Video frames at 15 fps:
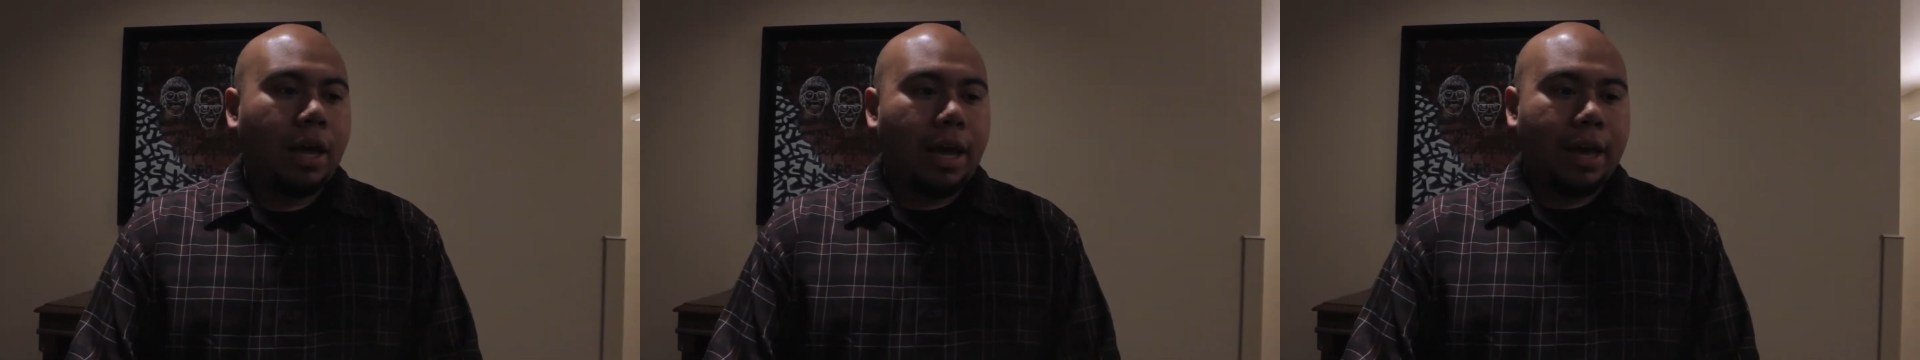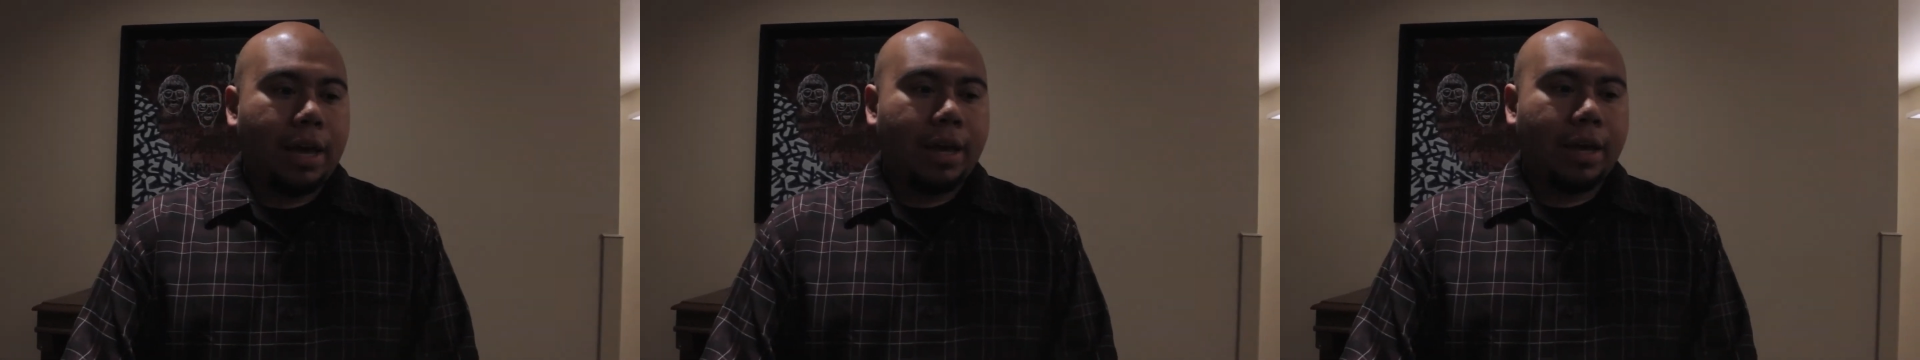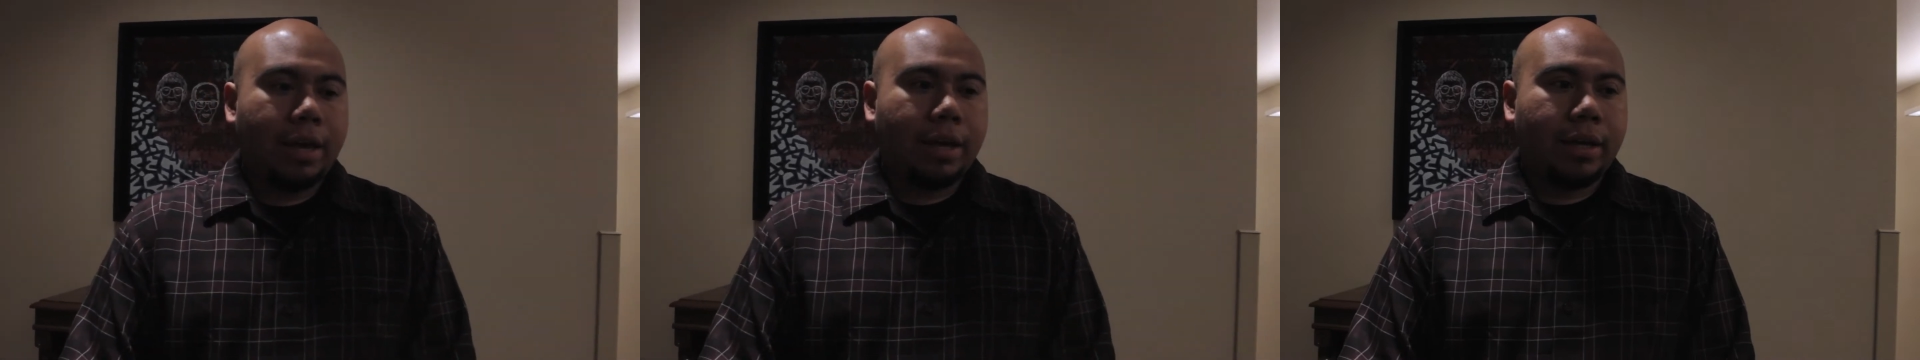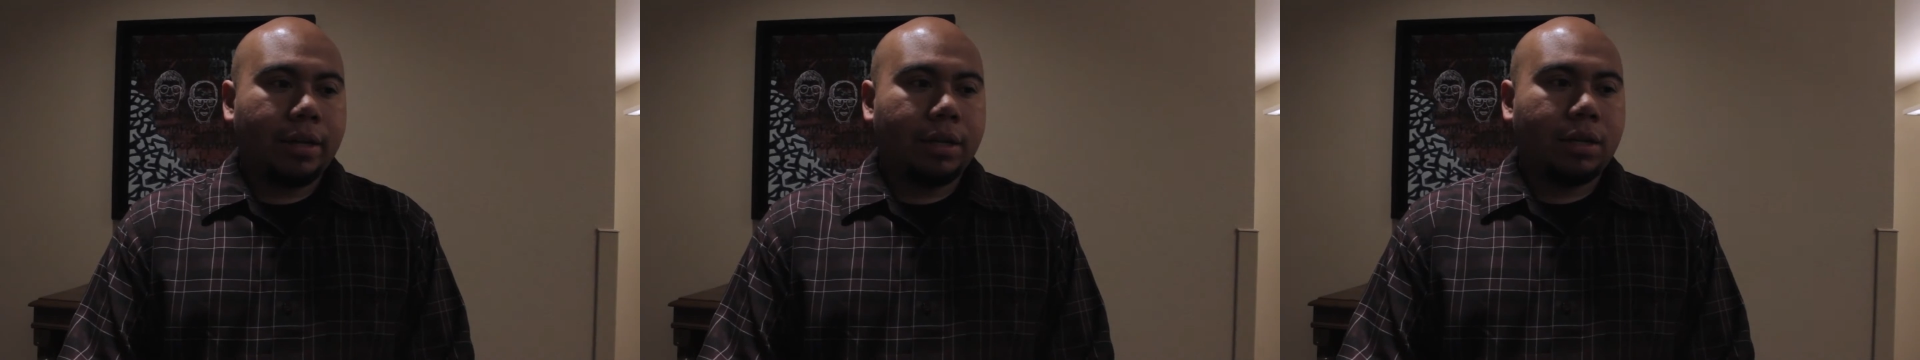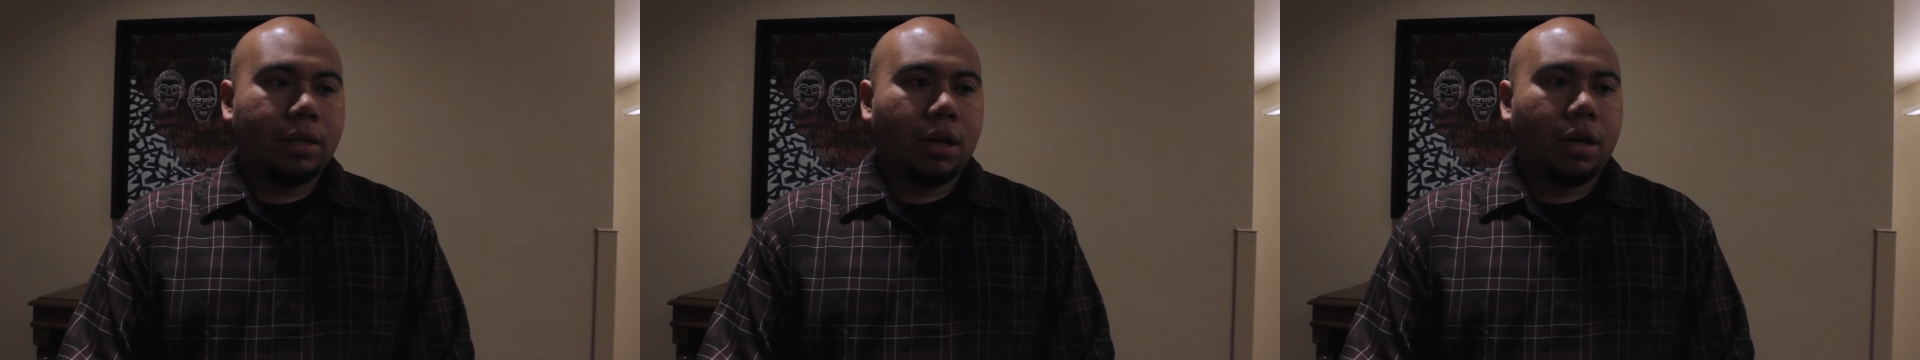
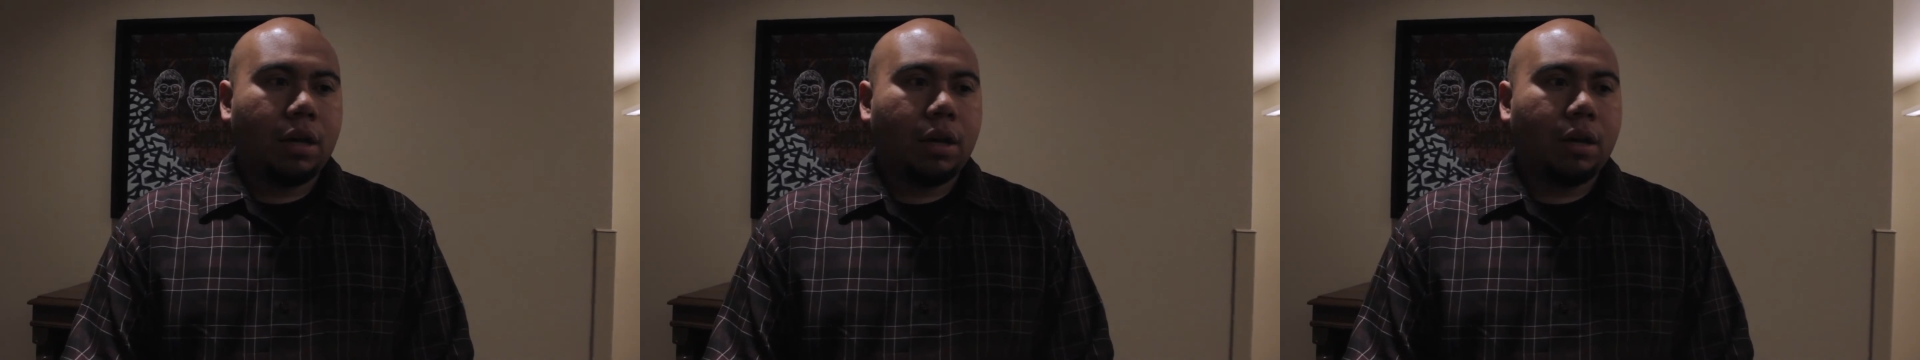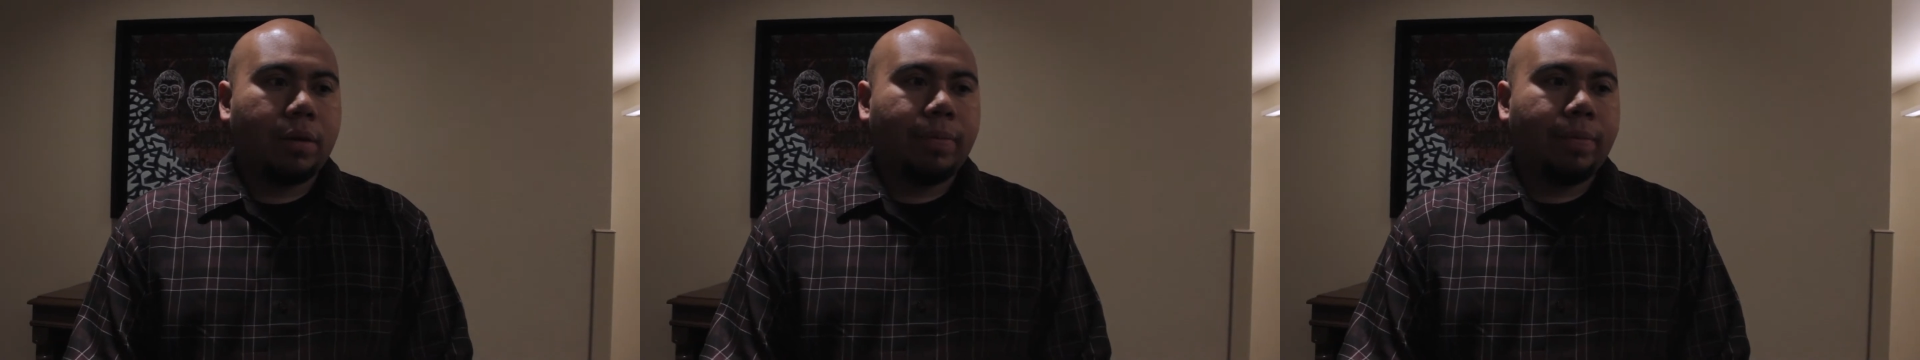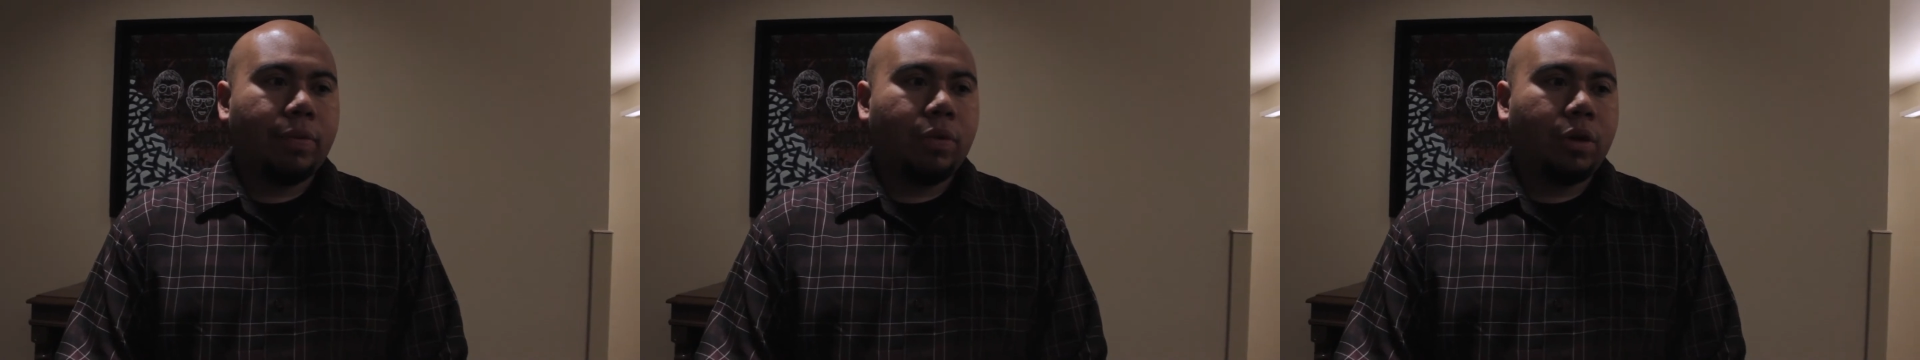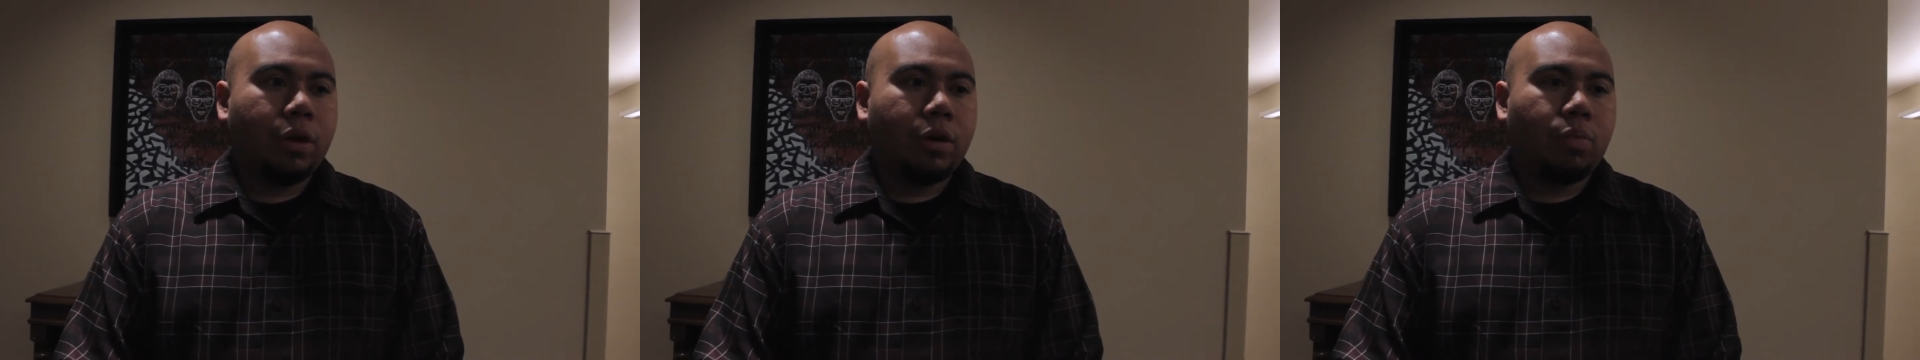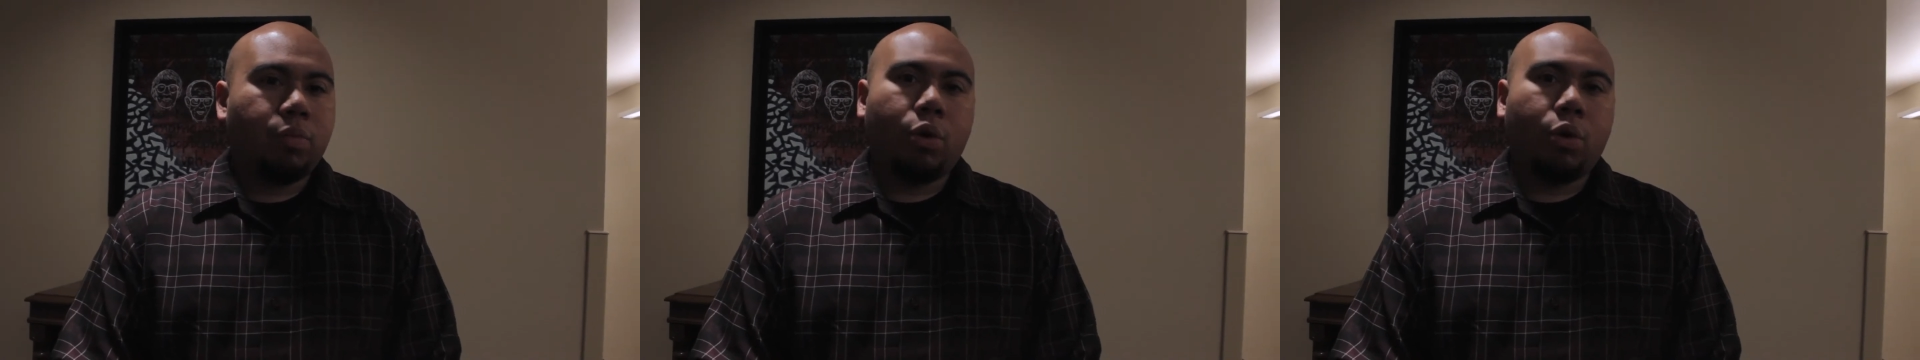And the